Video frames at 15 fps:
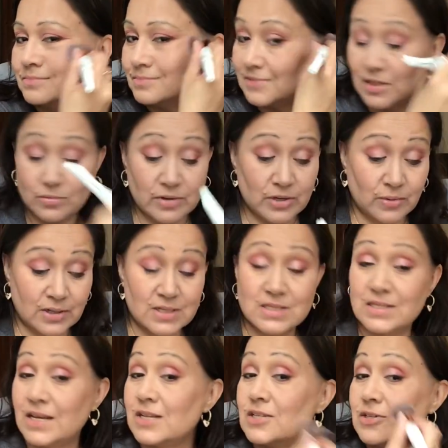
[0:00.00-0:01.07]
That's why you want to
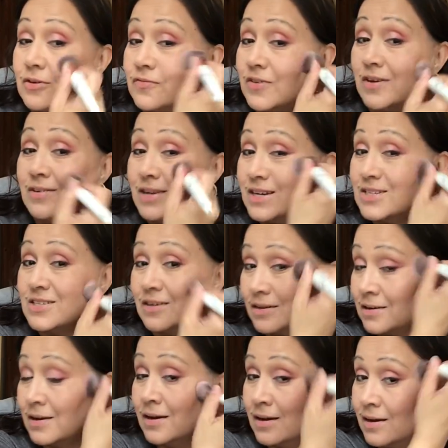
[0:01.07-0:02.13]
set your foundation,
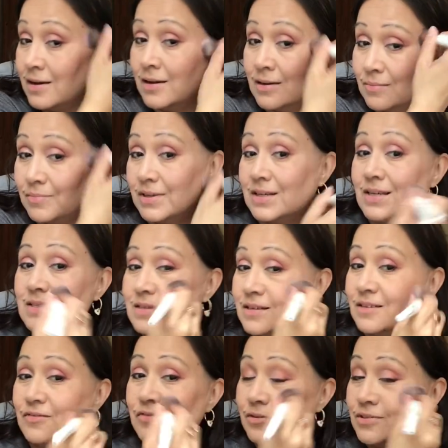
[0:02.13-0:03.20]
because
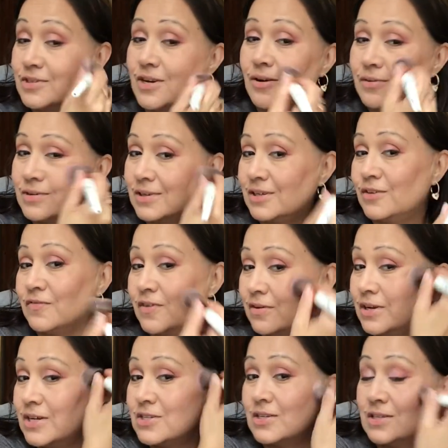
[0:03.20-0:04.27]
if you don't, your
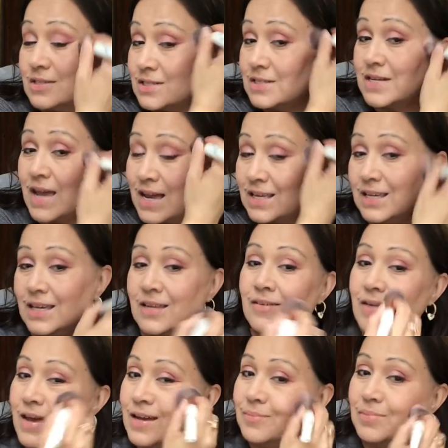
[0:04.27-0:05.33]
foundation is tacky and you
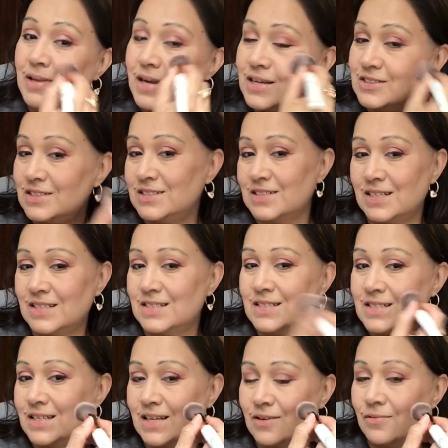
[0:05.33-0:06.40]
add blush, it's going to
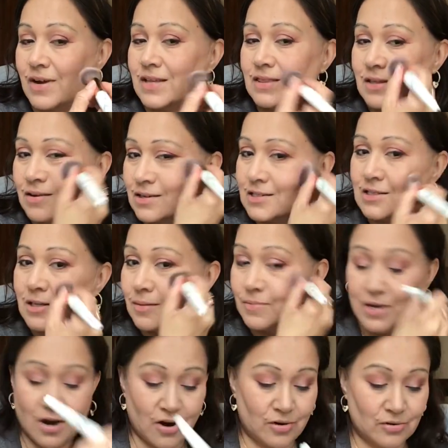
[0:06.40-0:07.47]
stick right there and it's going to be
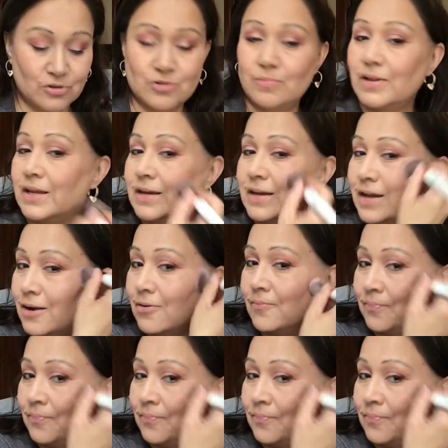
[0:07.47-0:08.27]
harder to blend out.